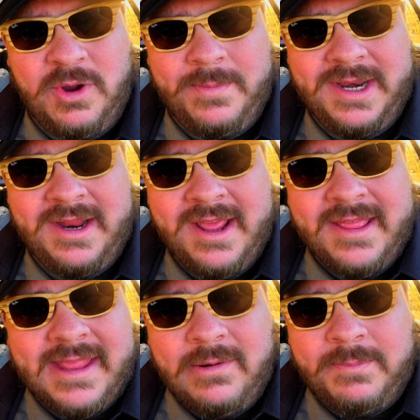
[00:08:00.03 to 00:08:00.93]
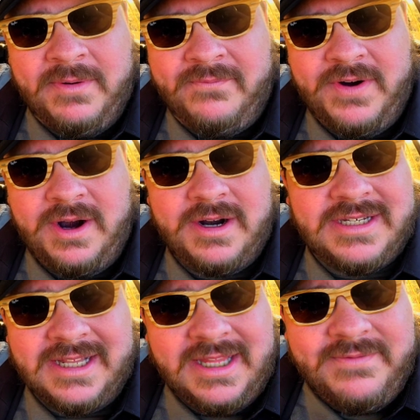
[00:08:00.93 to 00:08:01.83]
moment that would prefer
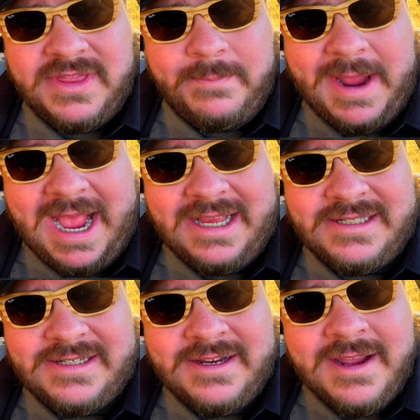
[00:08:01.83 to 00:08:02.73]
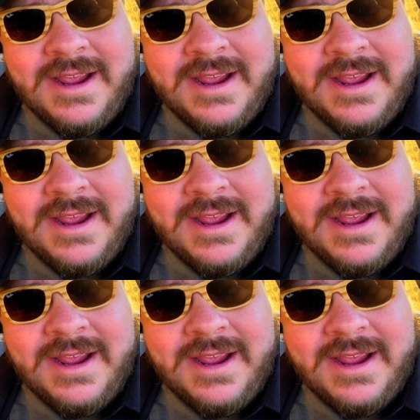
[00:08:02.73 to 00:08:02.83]
to live in the past